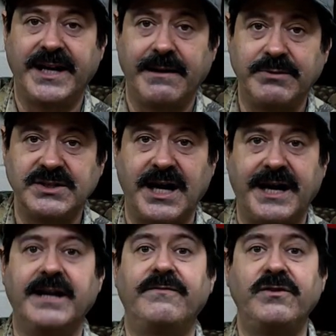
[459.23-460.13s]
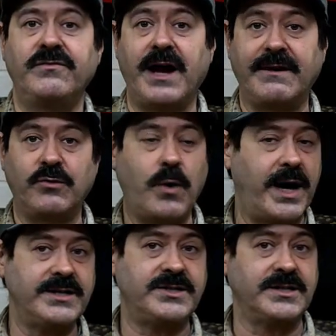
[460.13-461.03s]
numbers on it, if you've got
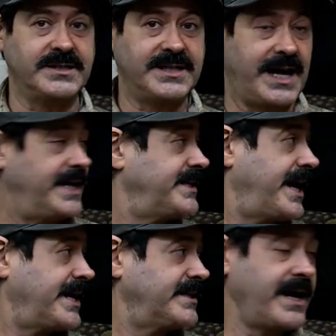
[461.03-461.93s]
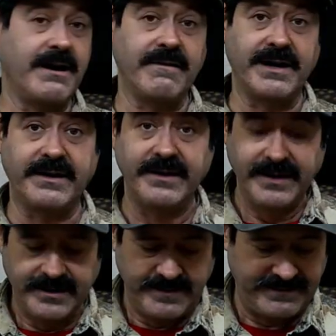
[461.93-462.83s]
questions, contact Terry at
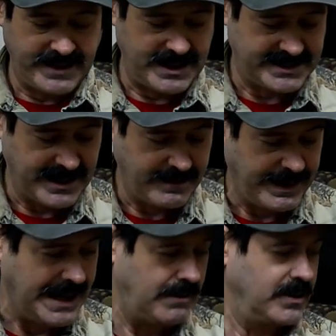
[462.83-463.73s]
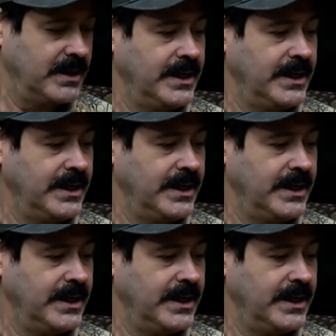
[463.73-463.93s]
Fox Air Power.